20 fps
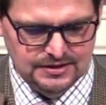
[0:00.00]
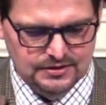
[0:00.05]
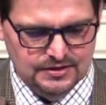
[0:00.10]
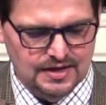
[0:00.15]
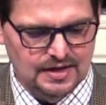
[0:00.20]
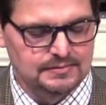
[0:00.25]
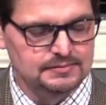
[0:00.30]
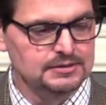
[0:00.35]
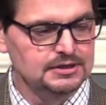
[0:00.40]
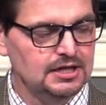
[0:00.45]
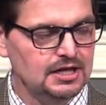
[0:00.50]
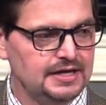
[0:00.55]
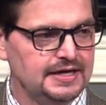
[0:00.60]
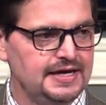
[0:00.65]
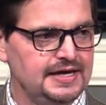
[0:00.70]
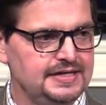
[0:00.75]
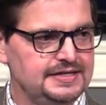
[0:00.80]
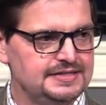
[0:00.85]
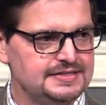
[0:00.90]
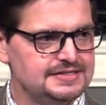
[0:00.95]
You come
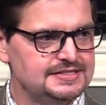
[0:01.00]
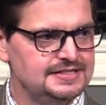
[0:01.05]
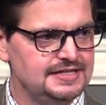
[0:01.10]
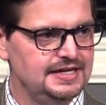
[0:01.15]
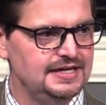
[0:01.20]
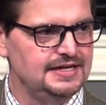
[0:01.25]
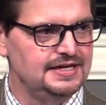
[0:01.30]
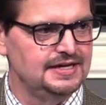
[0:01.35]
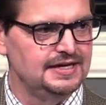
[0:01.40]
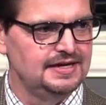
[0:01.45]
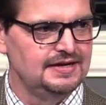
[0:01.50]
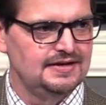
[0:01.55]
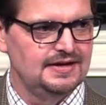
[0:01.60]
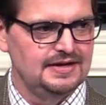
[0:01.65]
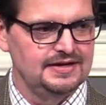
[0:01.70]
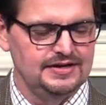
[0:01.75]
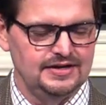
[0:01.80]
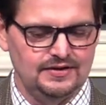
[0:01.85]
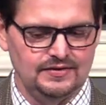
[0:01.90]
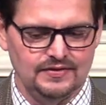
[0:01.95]
looking to see.
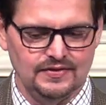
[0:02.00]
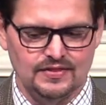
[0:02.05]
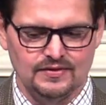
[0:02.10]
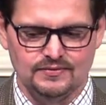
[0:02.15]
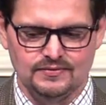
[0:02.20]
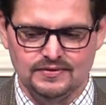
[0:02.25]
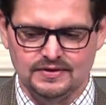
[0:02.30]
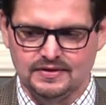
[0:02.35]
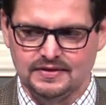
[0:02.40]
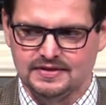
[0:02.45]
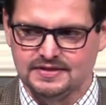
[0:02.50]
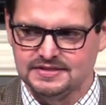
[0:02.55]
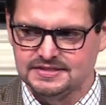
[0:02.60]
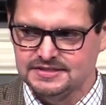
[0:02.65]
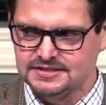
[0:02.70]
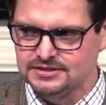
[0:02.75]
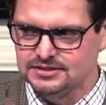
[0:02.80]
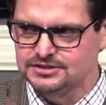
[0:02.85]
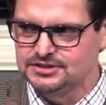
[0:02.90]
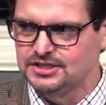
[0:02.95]
You know, the, the
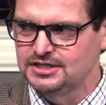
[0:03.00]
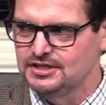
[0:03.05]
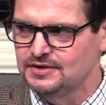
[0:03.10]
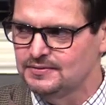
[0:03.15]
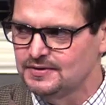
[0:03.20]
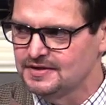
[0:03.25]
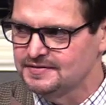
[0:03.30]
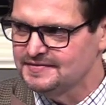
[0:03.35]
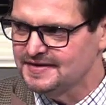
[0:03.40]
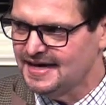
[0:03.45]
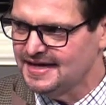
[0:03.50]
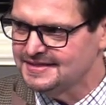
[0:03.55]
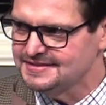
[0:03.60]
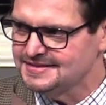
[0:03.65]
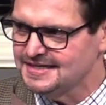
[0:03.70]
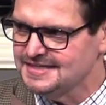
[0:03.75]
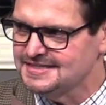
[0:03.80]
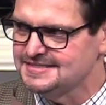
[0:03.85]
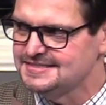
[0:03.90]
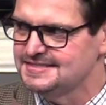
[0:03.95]
searching the word of God
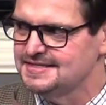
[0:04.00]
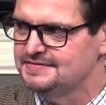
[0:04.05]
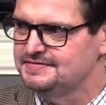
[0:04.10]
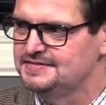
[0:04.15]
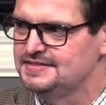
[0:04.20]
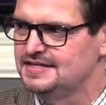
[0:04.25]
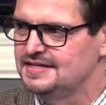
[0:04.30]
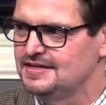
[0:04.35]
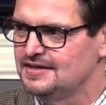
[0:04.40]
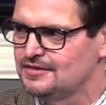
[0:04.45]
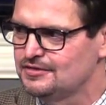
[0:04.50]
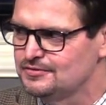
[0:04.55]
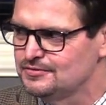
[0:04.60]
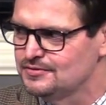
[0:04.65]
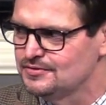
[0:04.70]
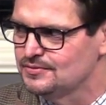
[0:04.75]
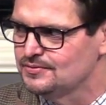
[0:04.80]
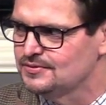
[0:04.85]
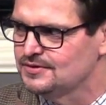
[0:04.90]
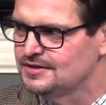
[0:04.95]
is like sifting
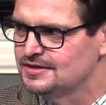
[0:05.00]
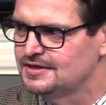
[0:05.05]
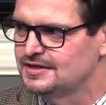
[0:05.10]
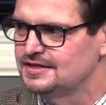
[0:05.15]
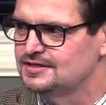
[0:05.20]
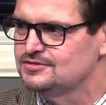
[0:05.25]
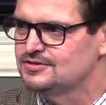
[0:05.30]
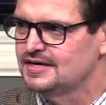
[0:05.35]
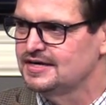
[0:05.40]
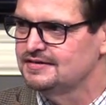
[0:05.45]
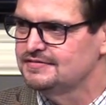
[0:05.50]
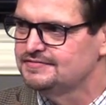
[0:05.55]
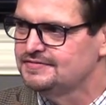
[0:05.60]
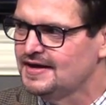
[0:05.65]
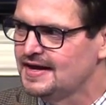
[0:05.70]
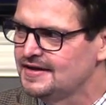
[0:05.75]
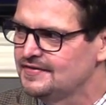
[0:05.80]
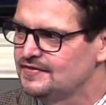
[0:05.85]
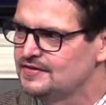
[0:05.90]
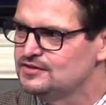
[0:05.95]
through the word and trying to
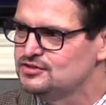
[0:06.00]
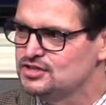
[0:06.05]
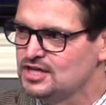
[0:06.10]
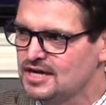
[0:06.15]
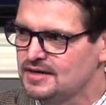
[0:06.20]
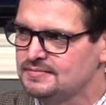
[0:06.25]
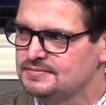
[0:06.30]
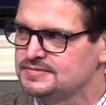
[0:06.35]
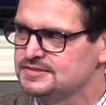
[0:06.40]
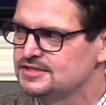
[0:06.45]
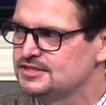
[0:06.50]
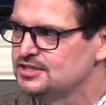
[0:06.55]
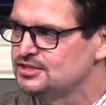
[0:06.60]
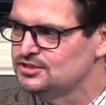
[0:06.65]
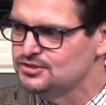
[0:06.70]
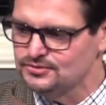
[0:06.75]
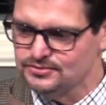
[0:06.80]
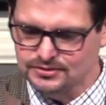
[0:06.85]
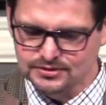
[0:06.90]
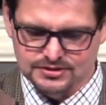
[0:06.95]
find the gems and
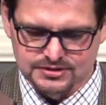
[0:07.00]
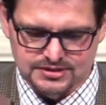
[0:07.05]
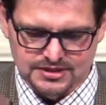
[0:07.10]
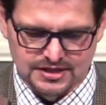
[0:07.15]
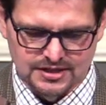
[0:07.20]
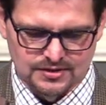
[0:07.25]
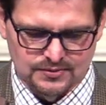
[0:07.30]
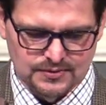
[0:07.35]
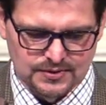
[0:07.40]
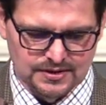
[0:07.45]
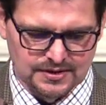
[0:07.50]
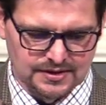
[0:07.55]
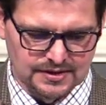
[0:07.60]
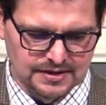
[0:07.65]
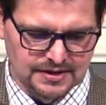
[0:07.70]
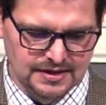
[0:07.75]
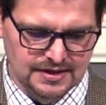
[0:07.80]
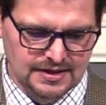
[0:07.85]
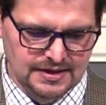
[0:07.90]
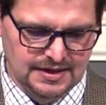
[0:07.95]
the jewels in the
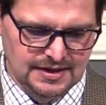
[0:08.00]
word.